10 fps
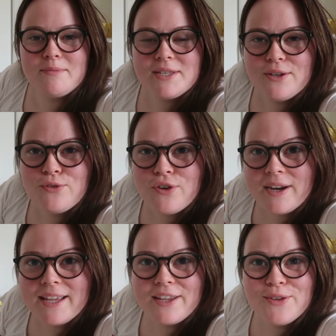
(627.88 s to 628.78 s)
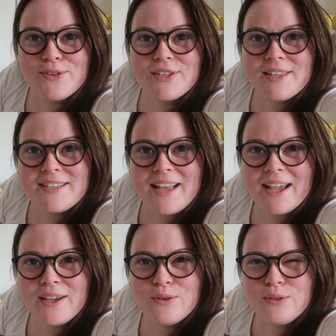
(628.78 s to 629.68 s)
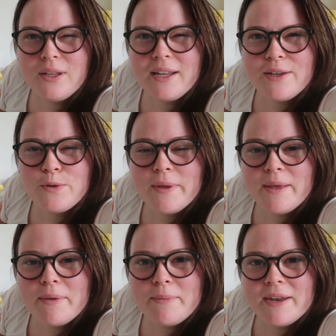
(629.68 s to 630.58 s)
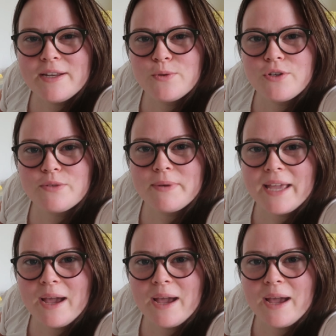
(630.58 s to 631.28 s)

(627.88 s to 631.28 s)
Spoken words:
I'm still trying to get used to this angle a little bit. Maybe I need to adjust my